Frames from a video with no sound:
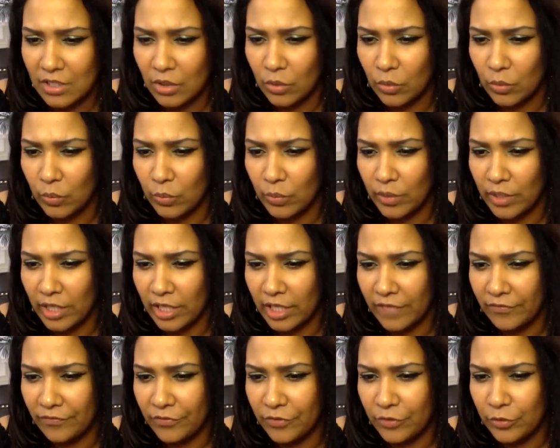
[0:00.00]
So,
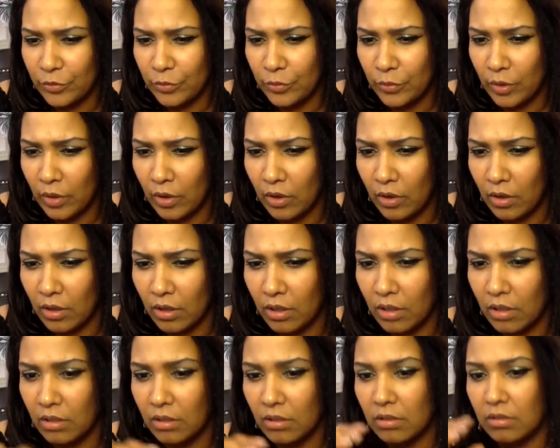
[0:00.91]
if you
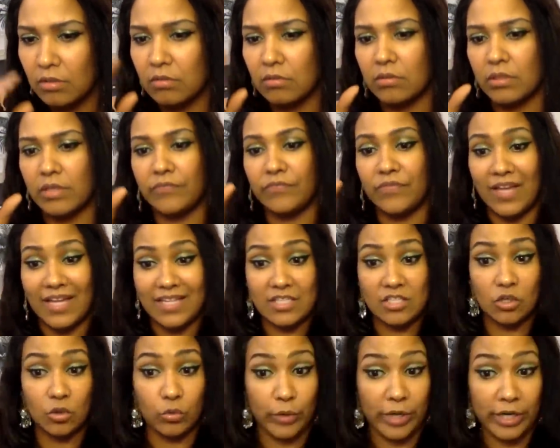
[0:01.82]
are, if
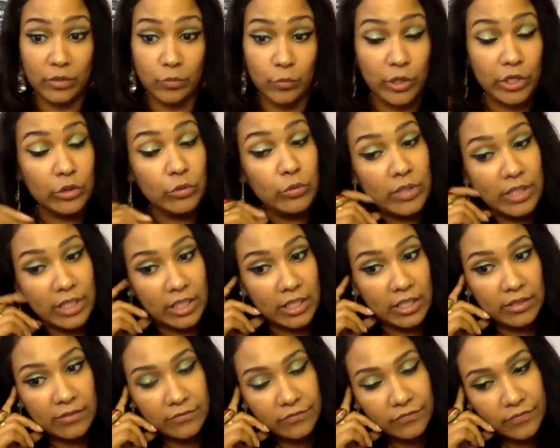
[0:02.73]
that's correct where you
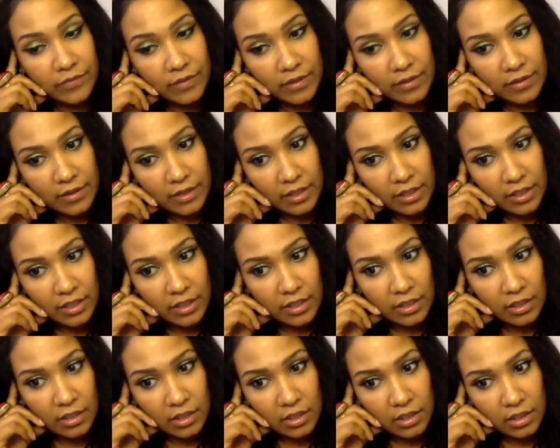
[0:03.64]
live,
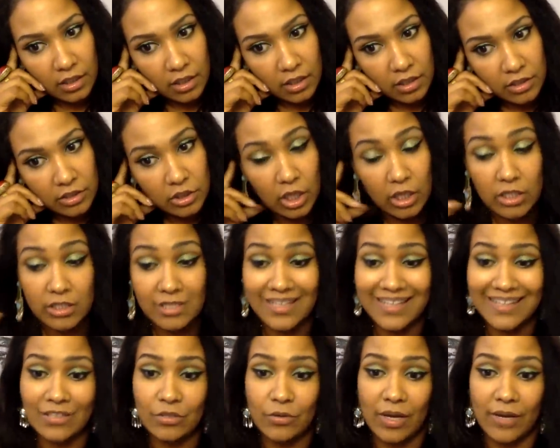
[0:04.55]
then you
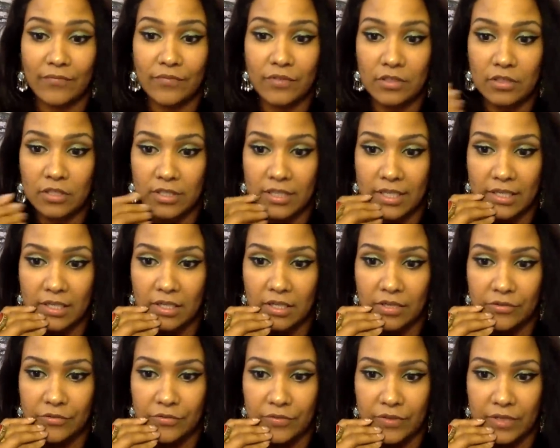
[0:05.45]
then you have to look
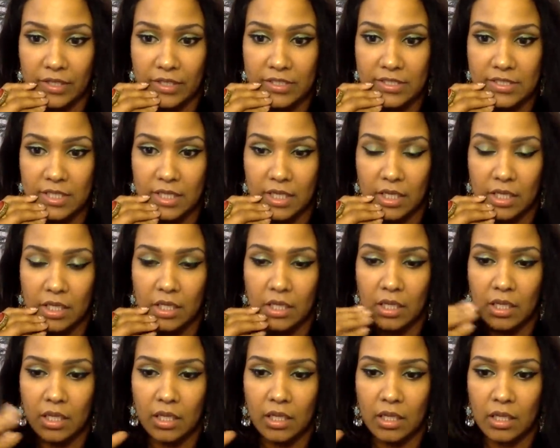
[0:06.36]
at other things like
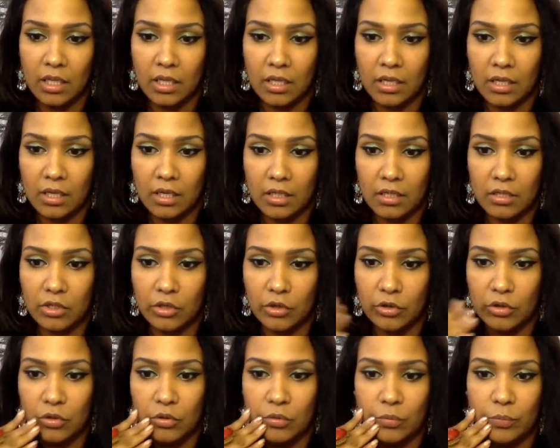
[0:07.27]

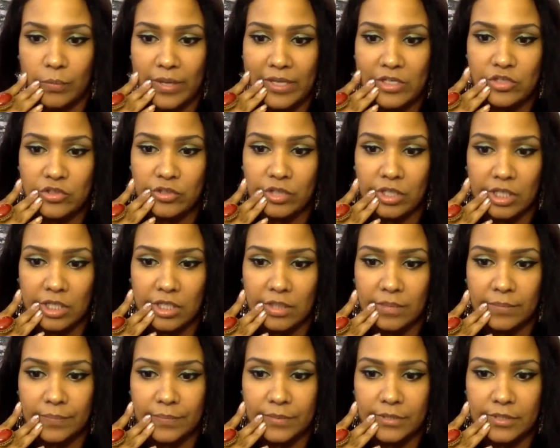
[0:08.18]
do you measure
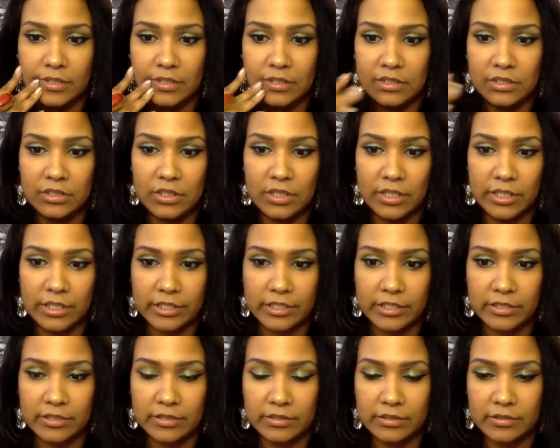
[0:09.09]
up to
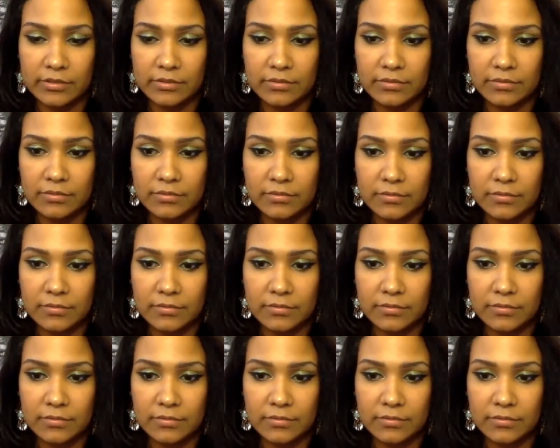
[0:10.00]
their